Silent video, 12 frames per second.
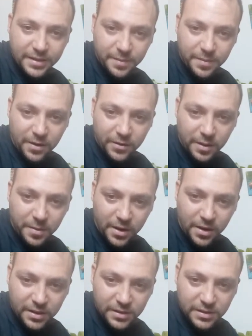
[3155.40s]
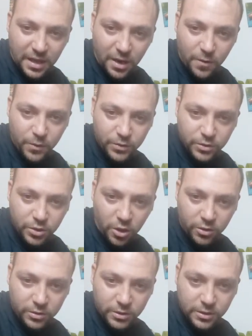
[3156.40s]
about America is how we're
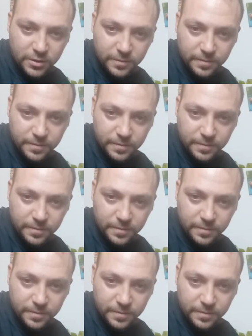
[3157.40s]
taught